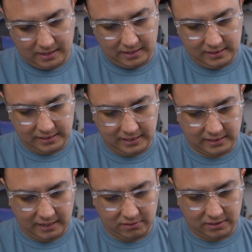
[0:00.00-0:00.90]
I just get
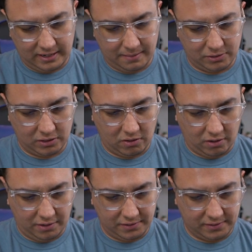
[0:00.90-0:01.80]
scared to damage the
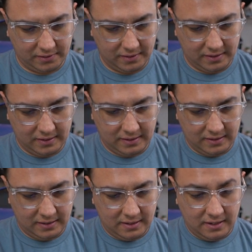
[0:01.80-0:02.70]
cards.
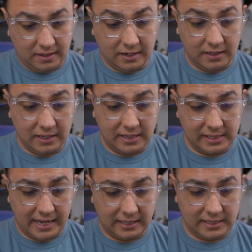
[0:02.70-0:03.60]
The good thing is
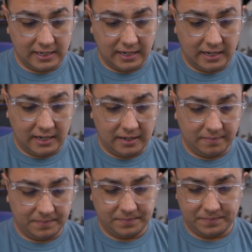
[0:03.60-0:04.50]

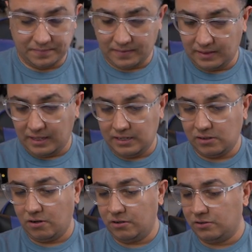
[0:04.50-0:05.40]
that these
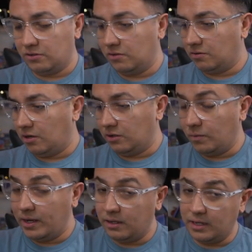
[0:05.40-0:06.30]
cards don't cost,
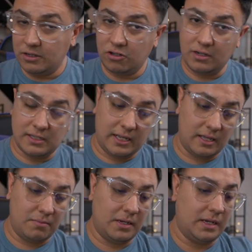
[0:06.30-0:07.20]
well, I shouldn't say
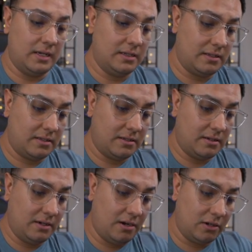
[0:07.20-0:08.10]
that because
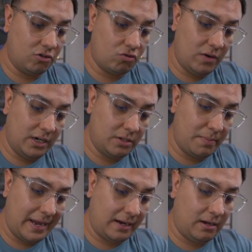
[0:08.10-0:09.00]
a Doctor Strange
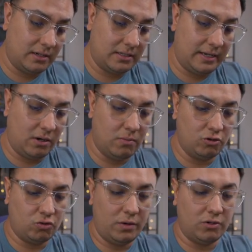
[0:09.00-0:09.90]
pack costs like
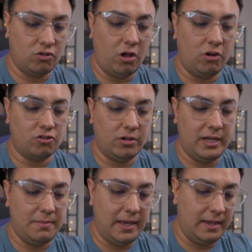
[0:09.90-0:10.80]
almost $300 on
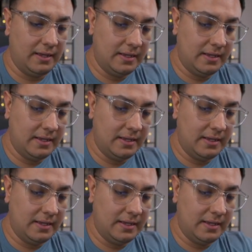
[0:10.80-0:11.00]
eBay.